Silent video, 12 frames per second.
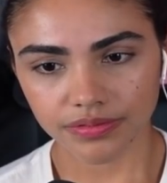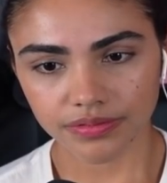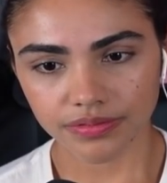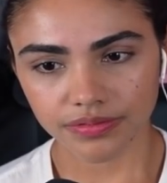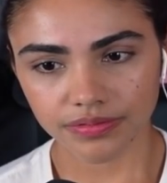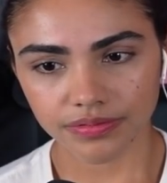
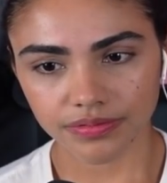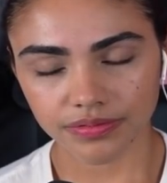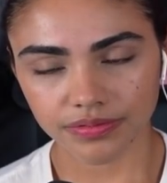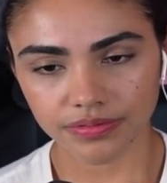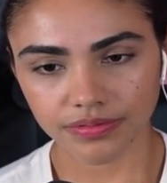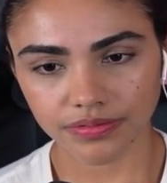
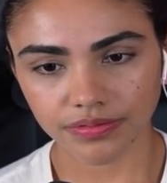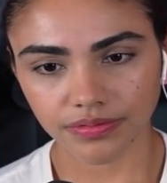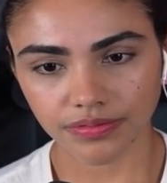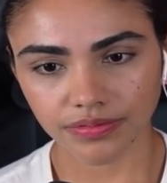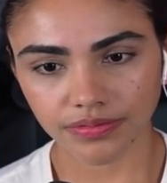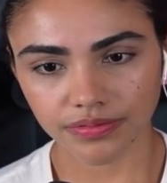
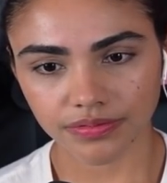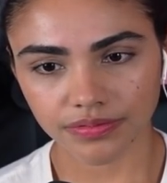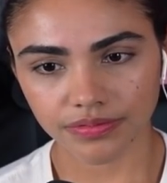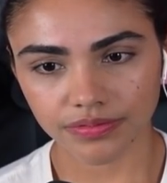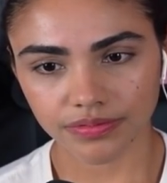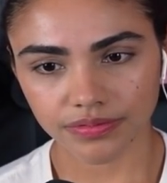
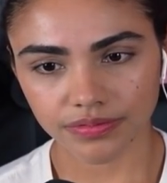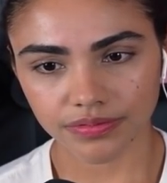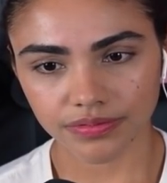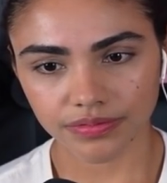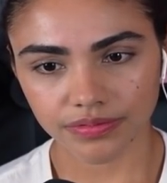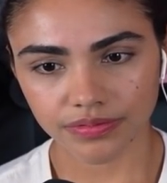
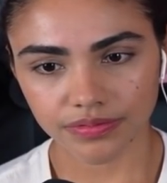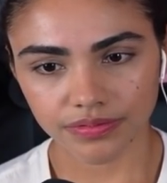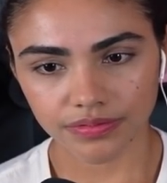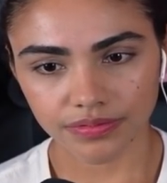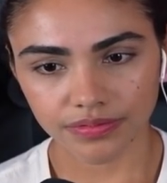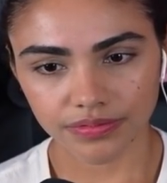
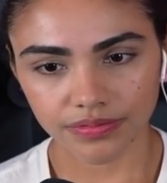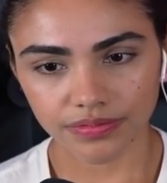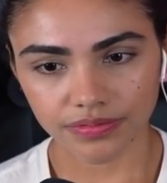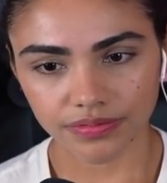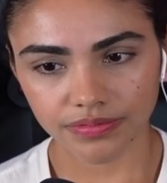(not speaking)